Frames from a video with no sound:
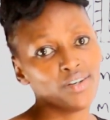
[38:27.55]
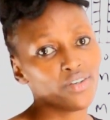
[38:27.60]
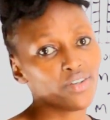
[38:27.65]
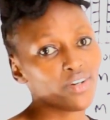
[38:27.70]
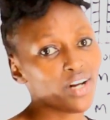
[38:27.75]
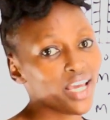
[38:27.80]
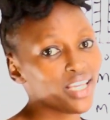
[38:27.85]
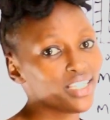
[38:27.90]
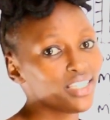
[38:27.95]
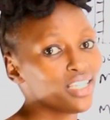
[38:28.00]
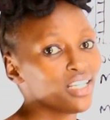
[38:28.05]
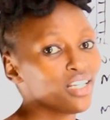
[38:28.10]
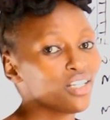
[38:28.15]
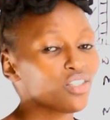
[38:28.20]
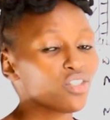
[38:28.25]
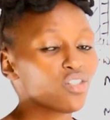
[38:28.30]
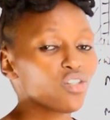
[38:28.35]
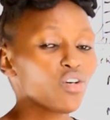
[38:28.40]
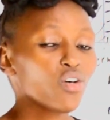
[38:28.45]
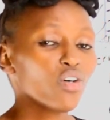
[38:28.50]
Alright,
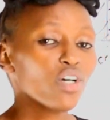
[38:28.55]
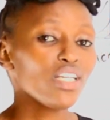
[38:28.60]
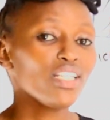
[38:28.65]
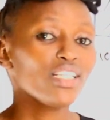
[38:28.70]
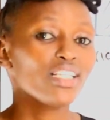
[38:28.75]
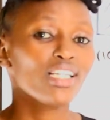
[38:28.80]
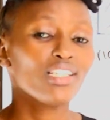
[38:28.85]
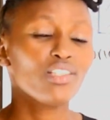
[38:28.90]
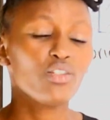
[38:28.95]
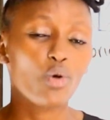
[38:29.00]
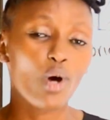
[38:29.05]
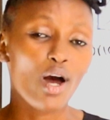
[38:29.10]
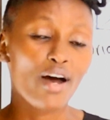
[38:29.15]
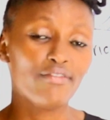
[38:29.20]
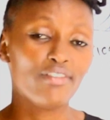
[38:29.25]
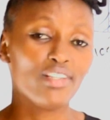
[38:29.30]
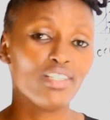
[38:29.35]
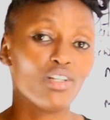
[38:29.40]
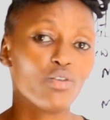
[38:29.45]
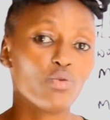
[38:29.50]
so in case you
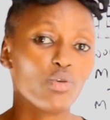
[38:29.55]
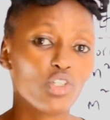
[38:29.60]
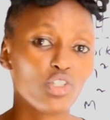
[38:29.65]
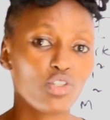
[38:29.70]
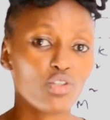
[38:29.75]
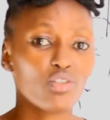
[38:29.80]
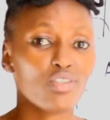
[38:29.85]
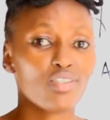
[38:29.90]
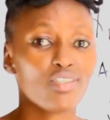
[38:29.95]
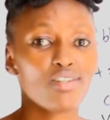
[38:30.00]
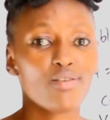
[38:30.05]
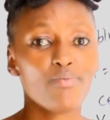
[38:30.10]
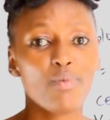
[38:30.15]
have any questions,